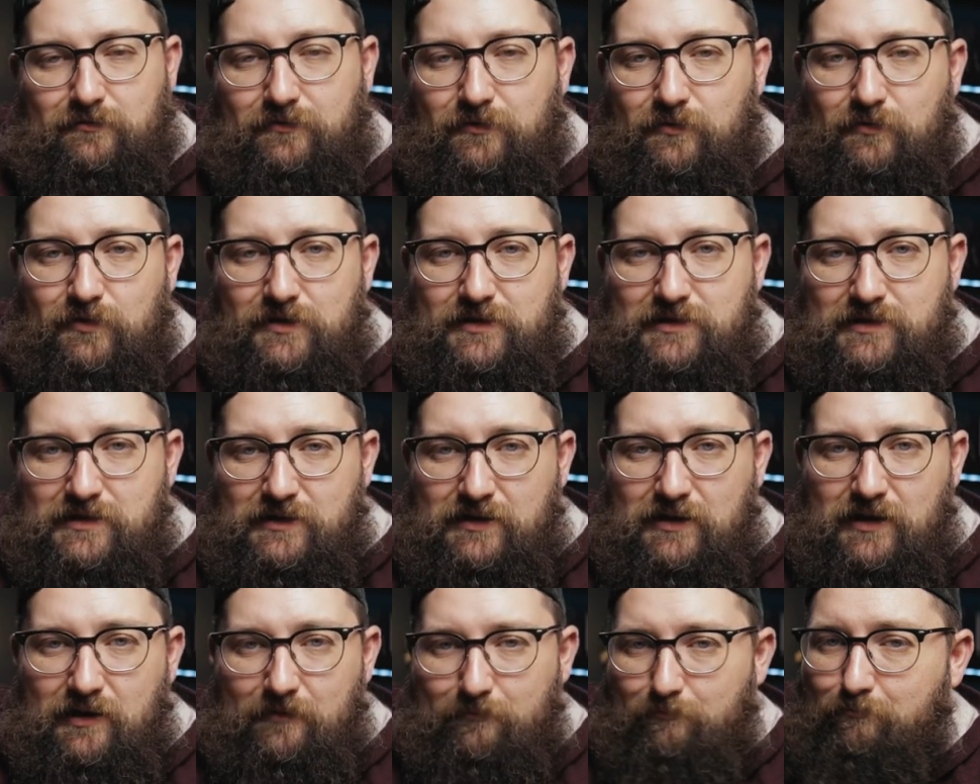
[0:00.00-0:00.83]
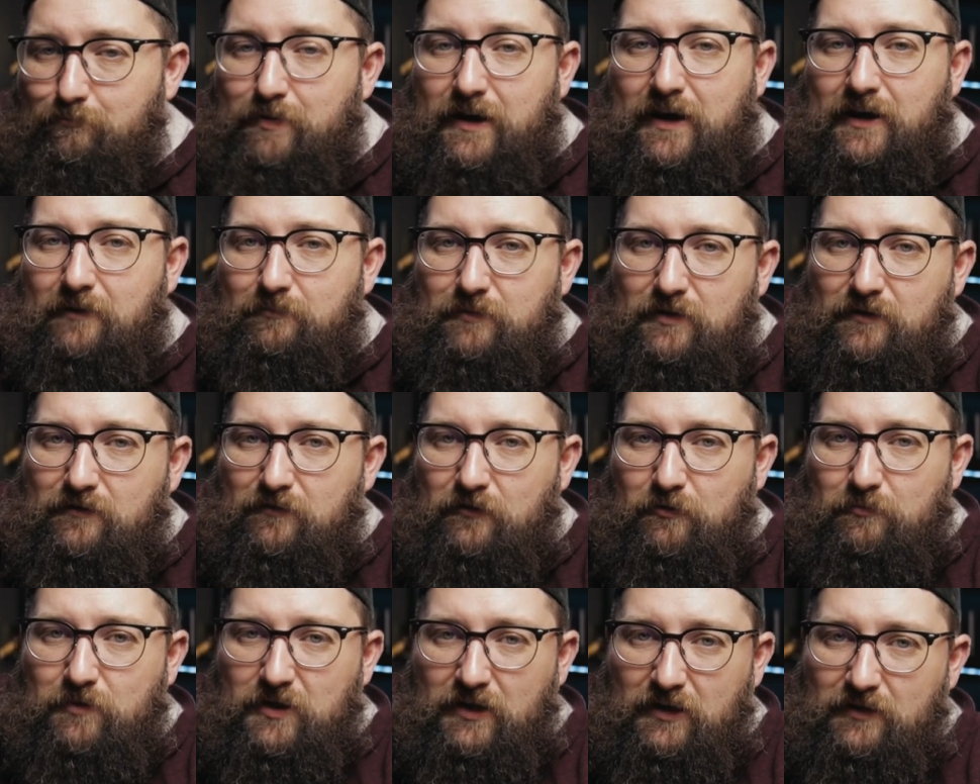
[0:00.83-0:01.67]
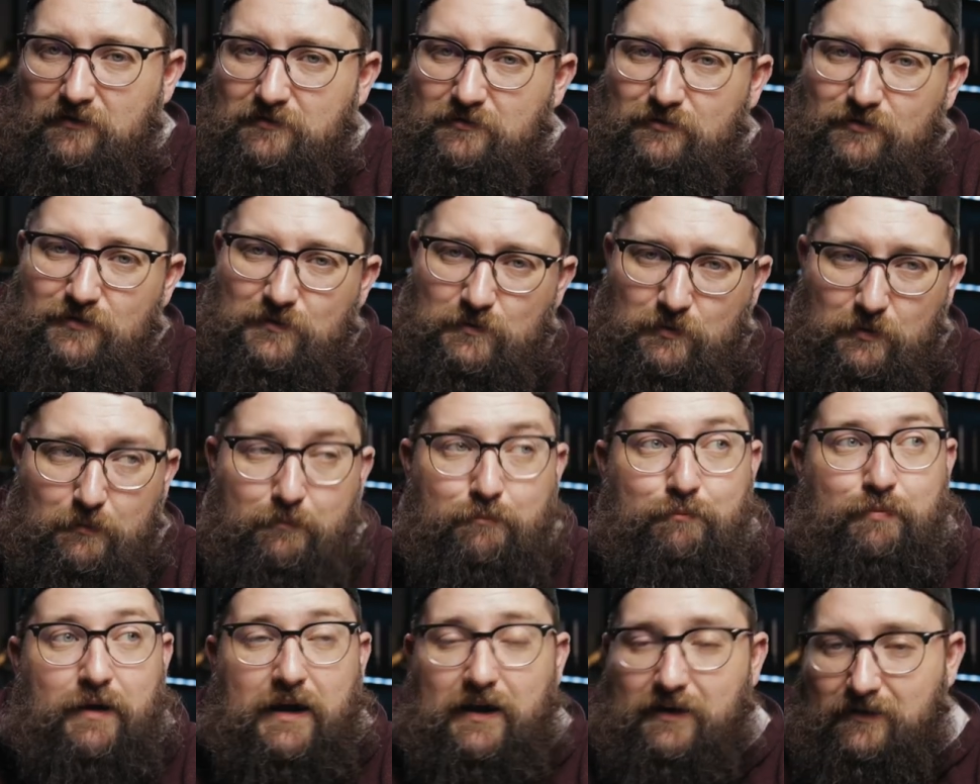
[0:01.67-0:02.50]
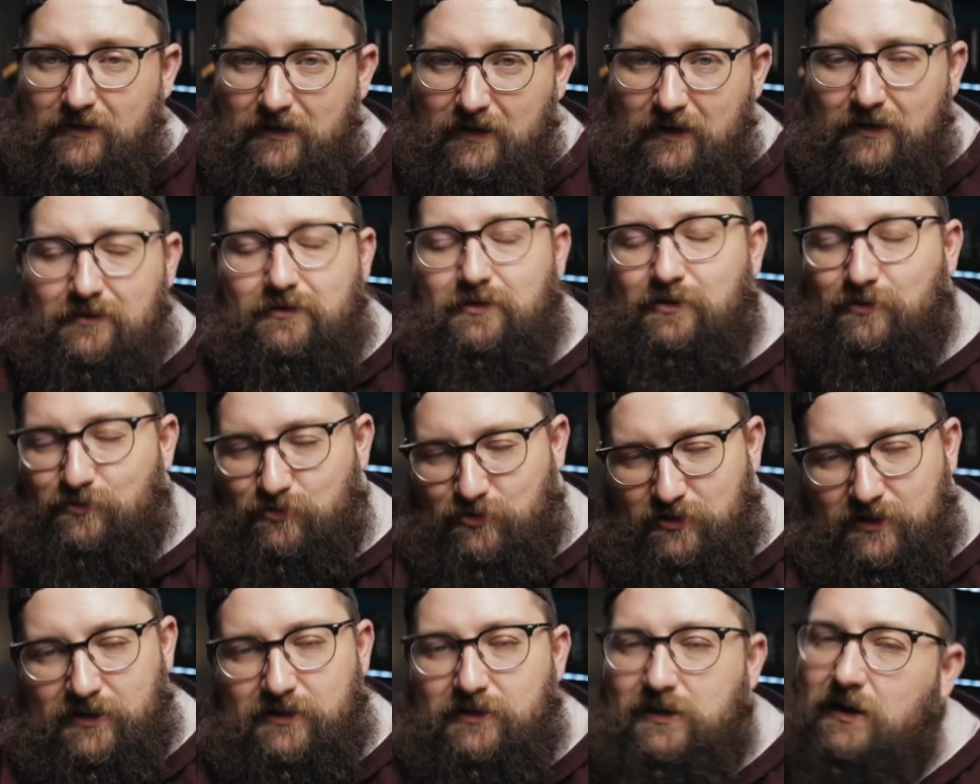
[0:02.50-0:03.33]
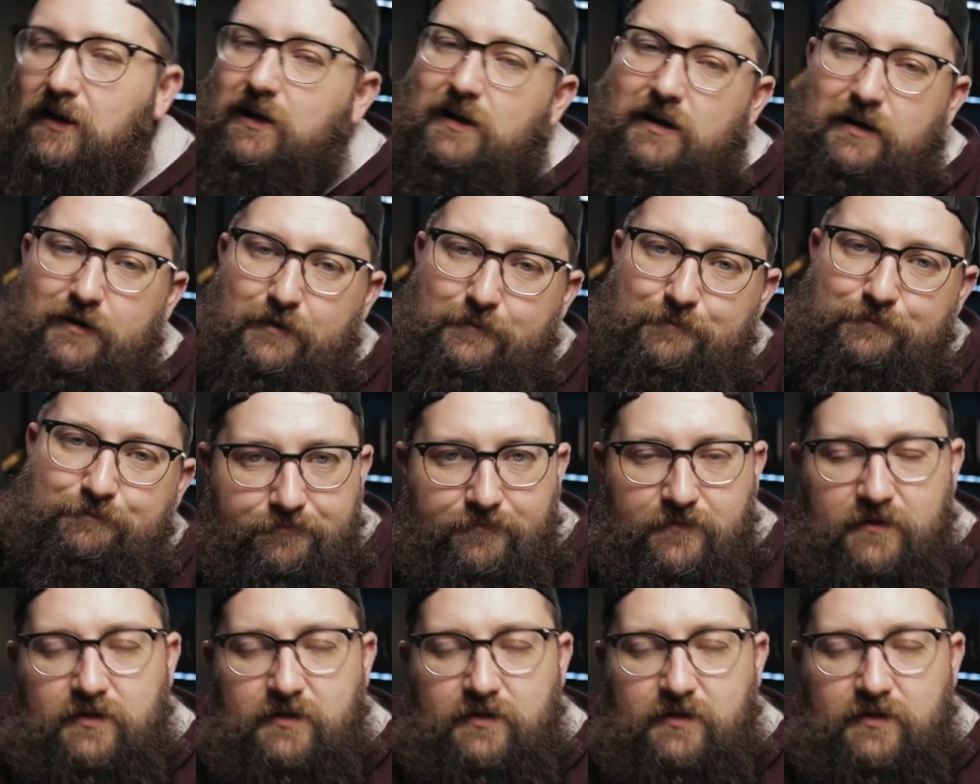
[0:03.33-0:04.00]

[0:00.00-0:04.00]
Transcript: If you wanna see how bad my filmmaking skills were back then, go check that out.